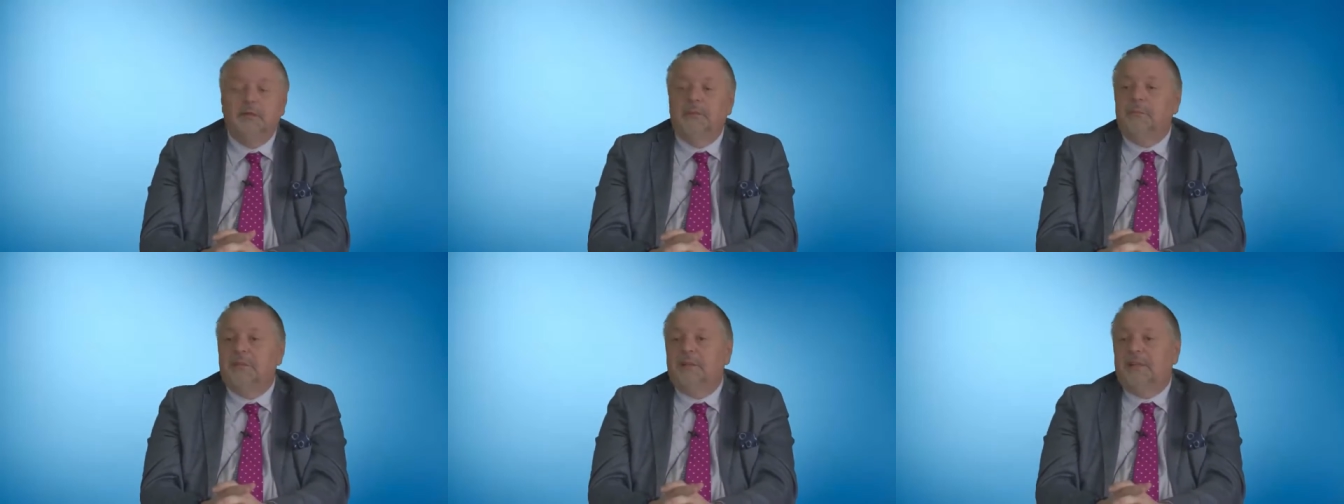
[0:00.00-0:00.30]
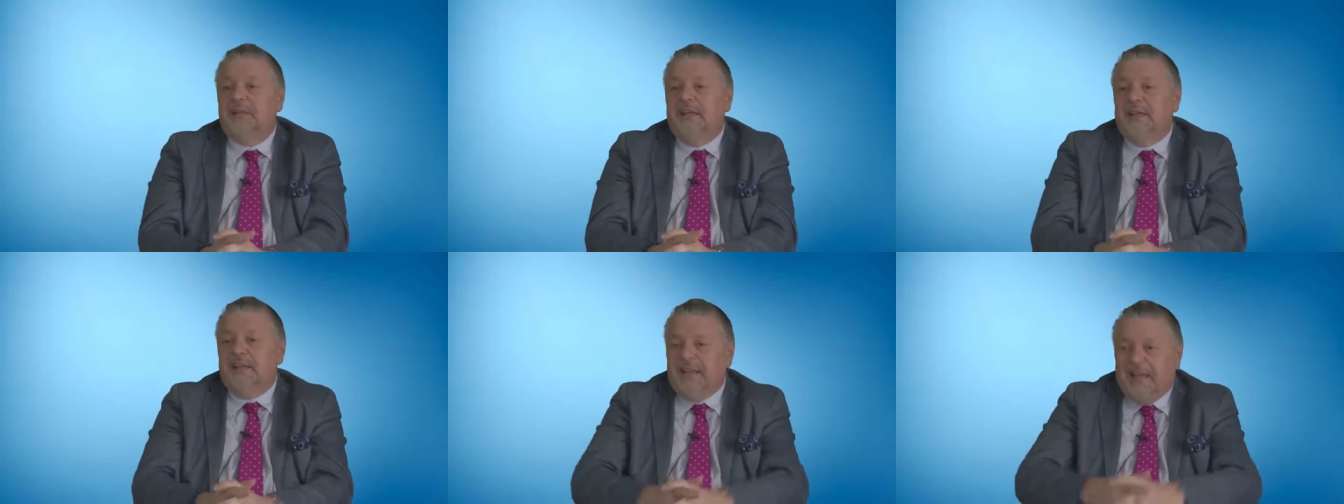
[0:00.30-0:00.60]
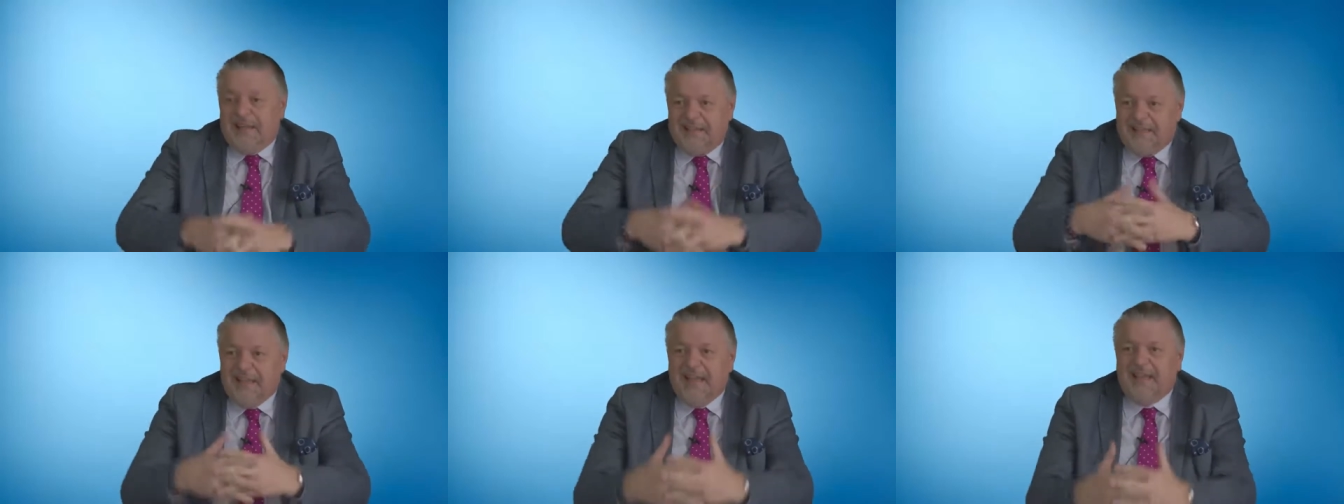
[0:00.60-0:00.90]
But
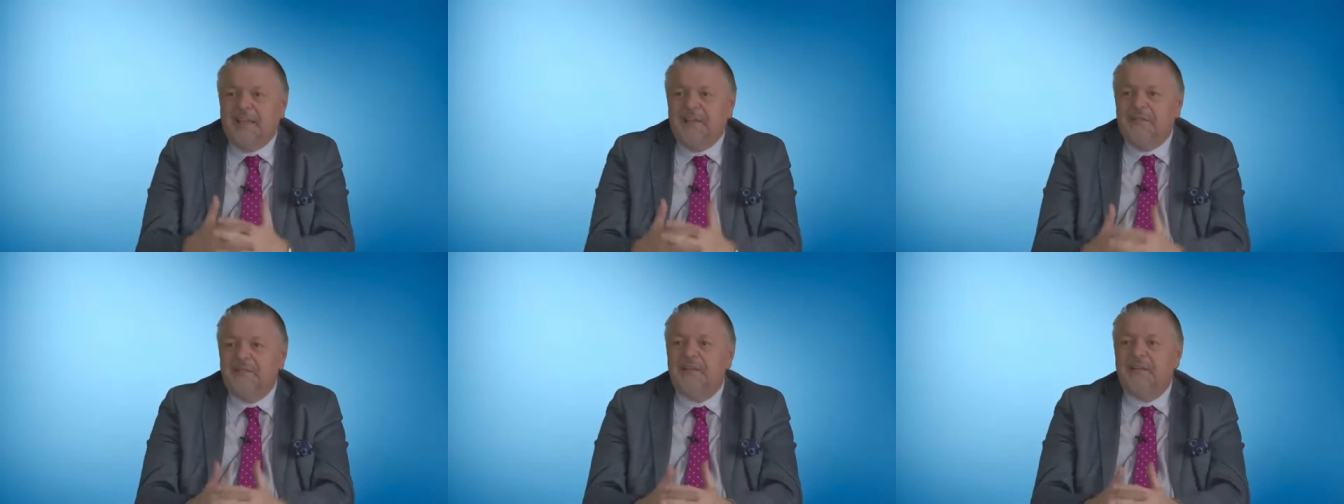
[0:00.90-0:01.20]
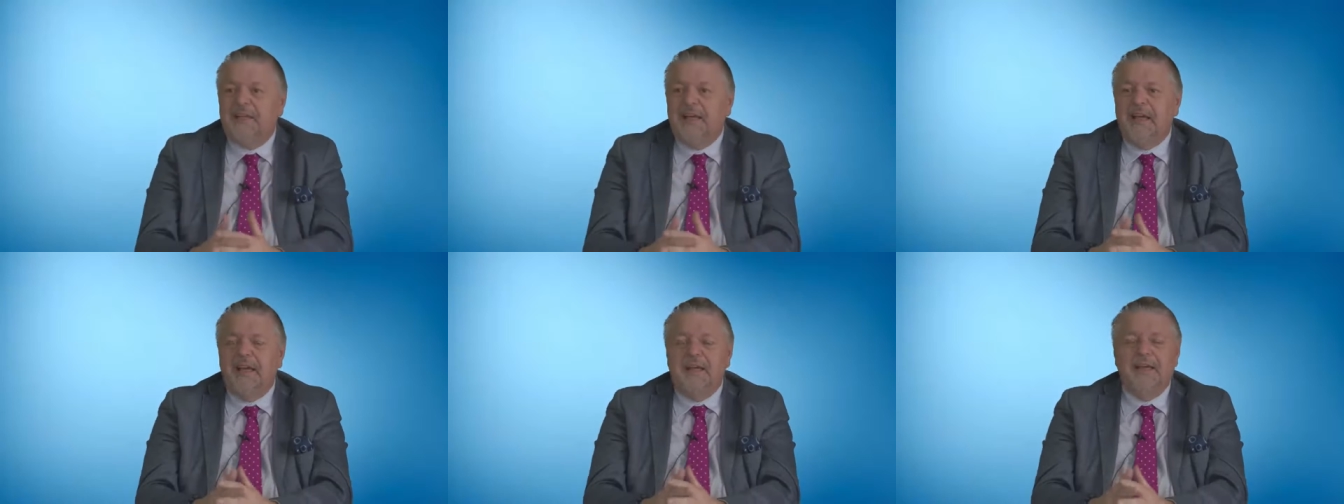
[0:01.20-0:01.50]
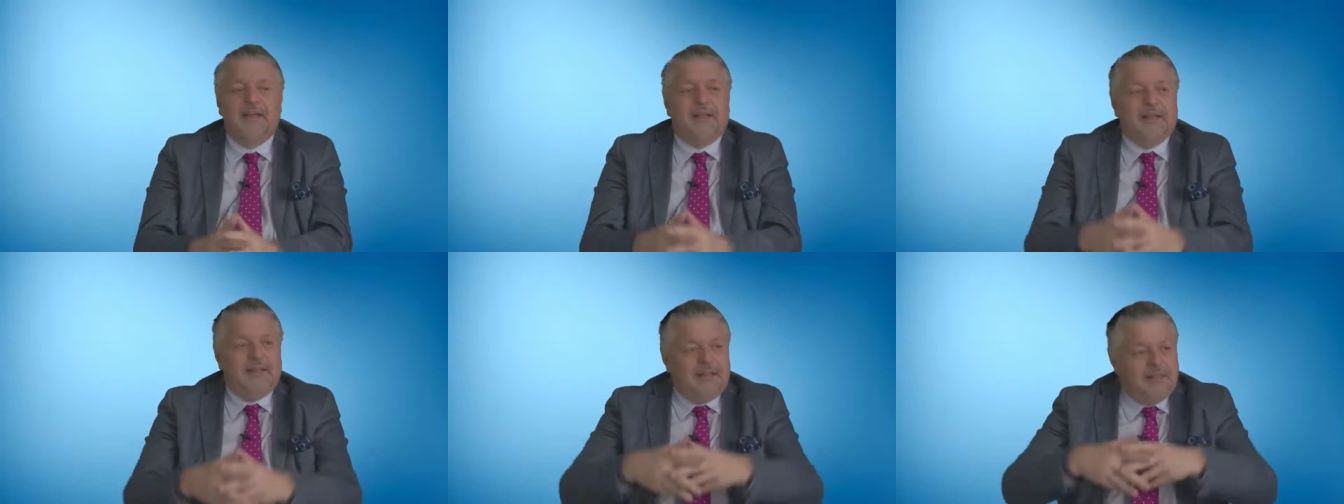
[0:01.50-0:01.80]
at the end of the
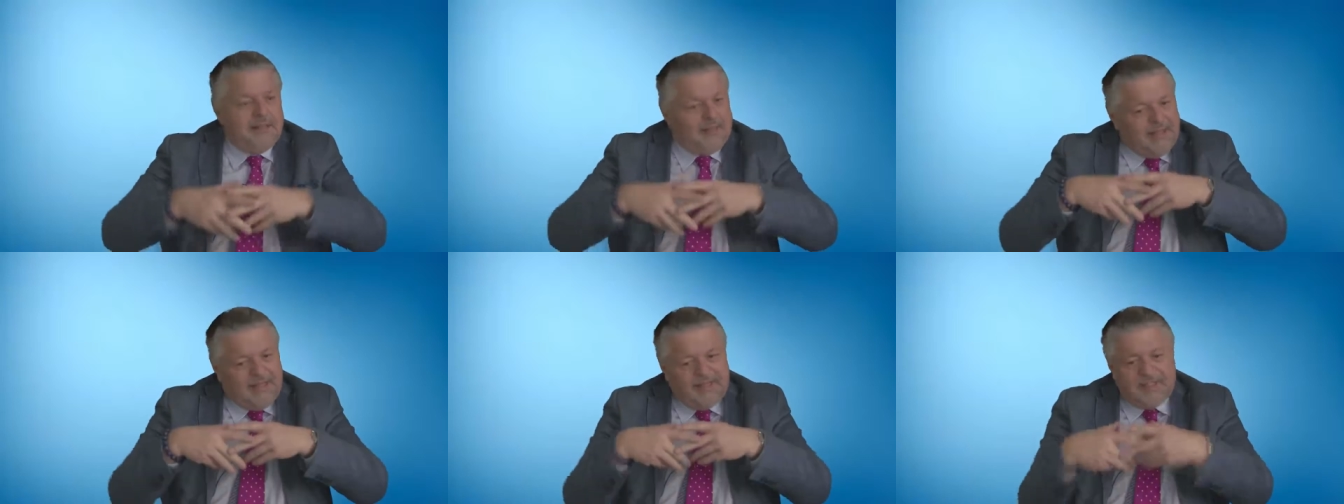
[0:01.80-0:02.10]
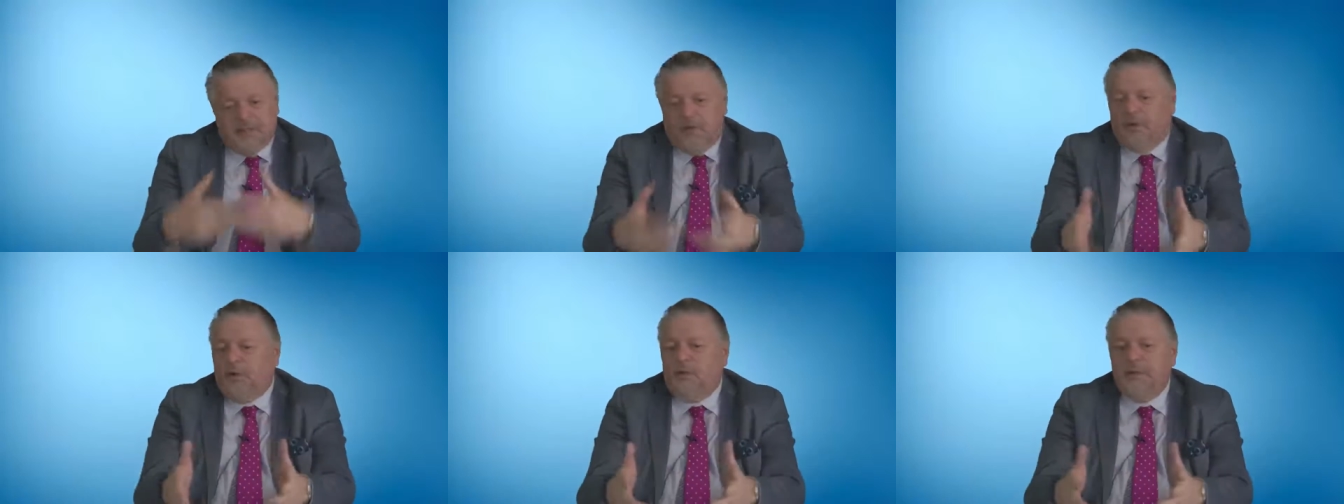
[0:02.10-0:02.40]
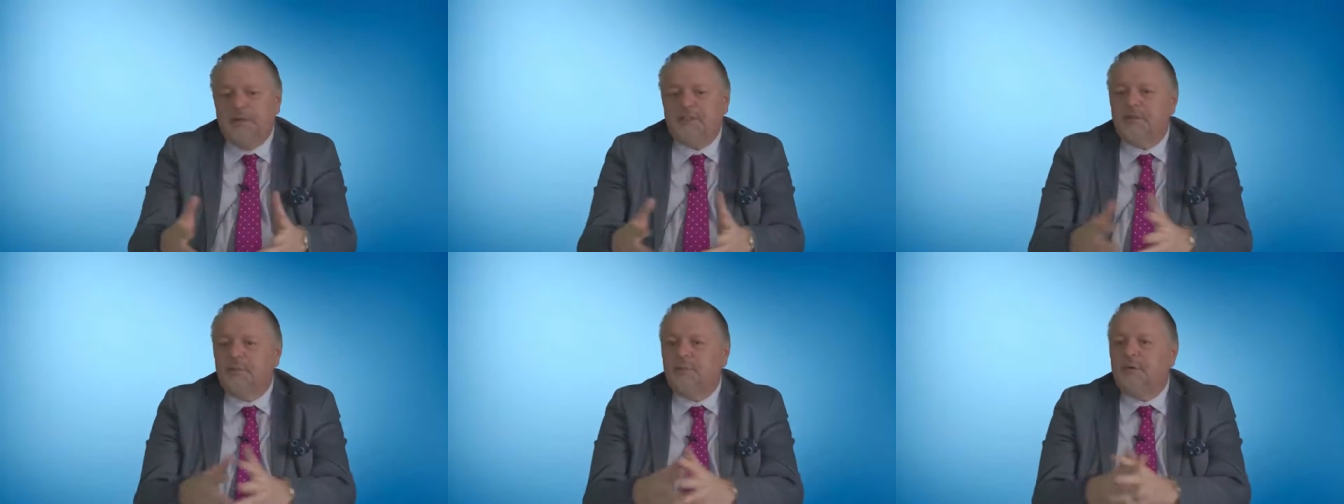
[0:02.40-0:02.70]
day, that's
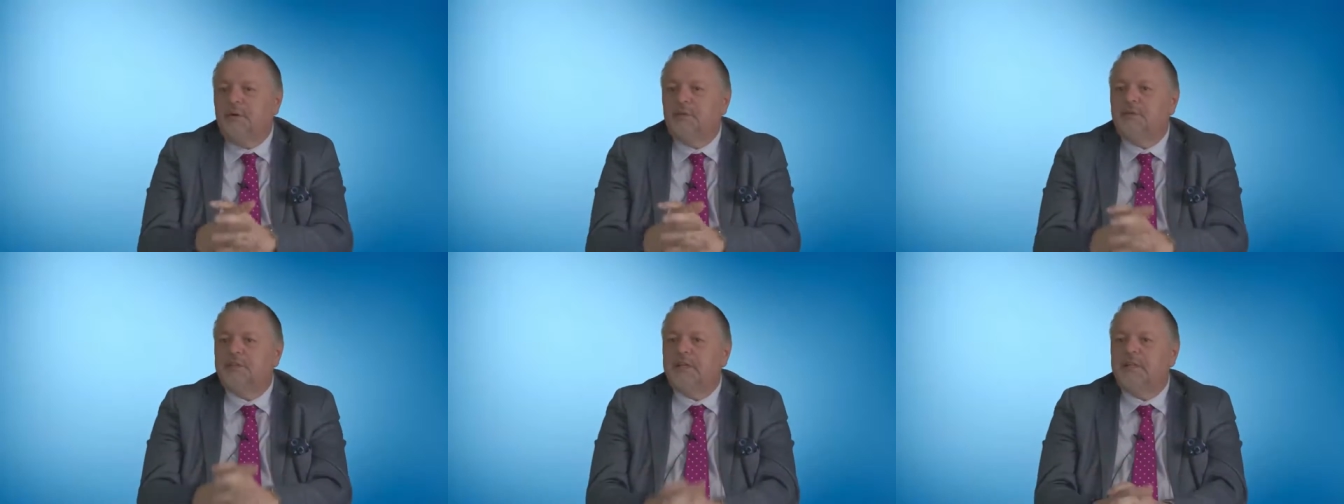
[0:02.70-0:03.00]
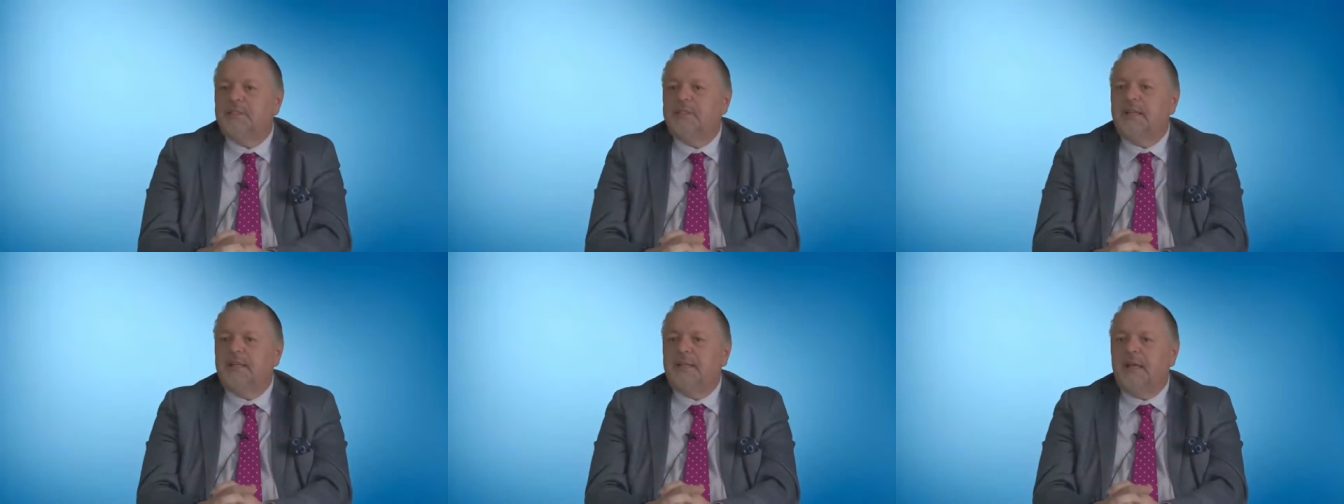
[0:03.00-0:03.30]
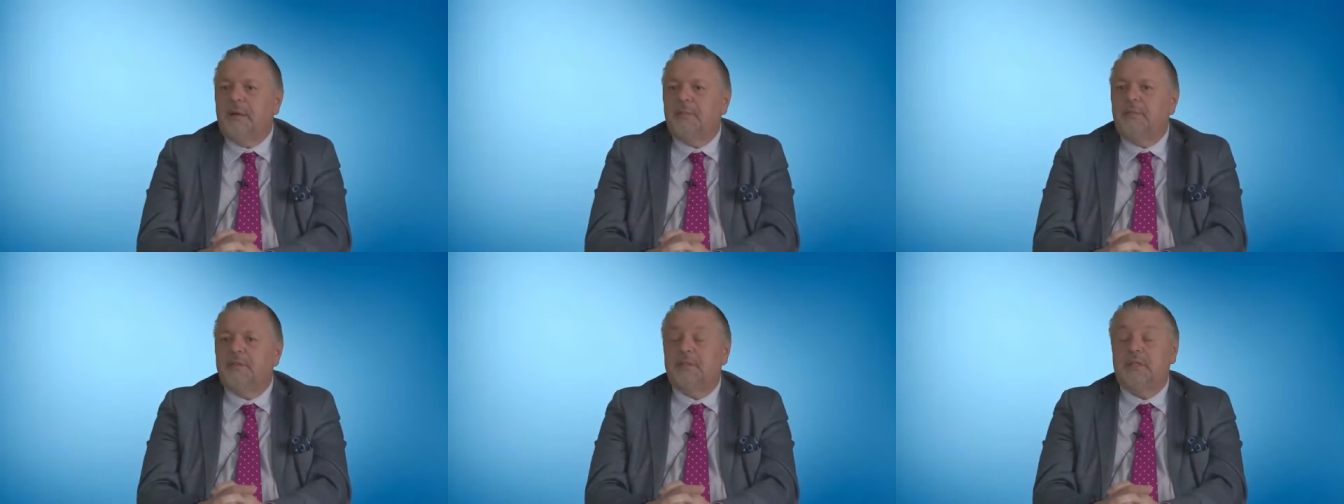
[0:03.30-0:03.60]
always the process that
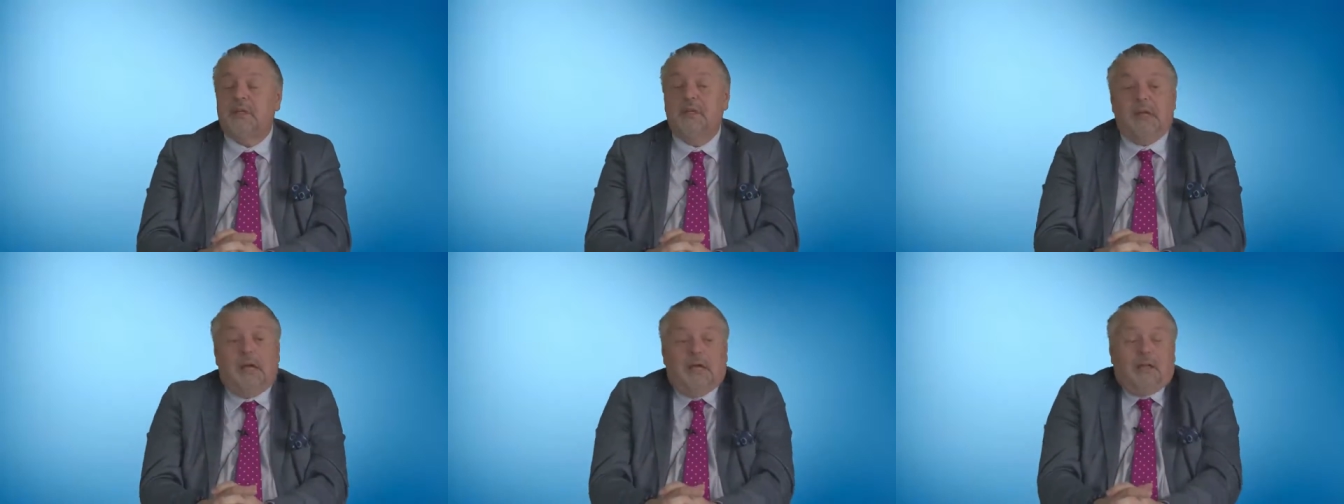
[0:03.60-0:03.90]
happens.